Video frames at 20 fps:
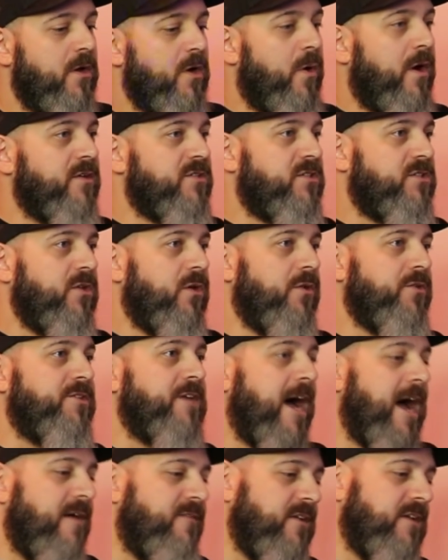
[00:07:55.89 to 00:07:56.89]
while still
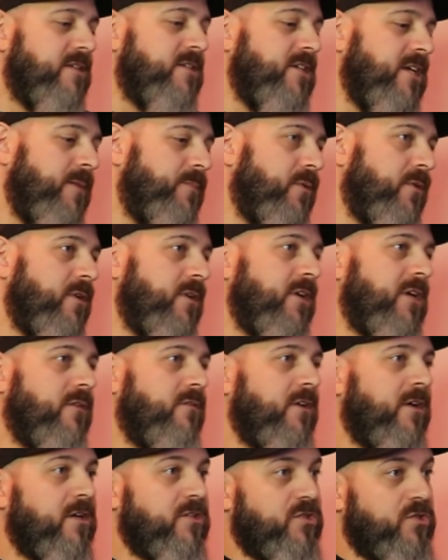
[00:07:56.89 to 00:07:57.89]
diving deeper and
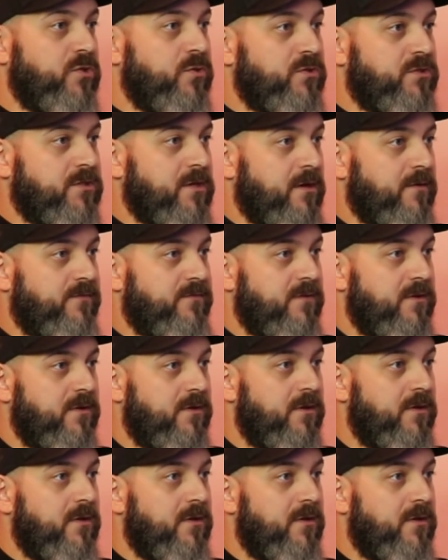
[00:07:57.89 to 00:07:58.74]
giving us new stuff.